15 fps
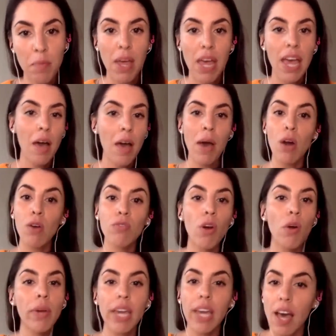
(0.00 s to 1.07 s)
about growing
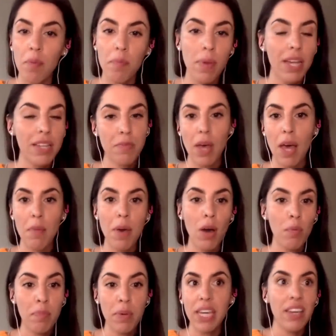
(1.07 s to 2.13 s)
up, as, about being,
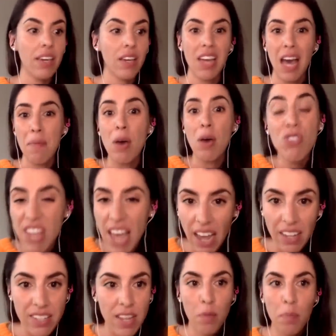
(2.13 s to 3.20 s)
about sex,
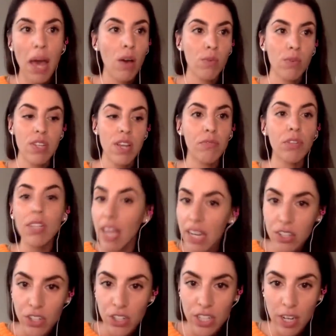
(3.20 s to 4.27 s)
about
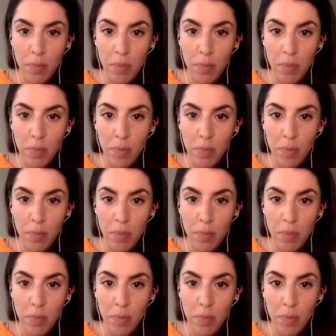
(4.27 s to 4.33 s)
relationships.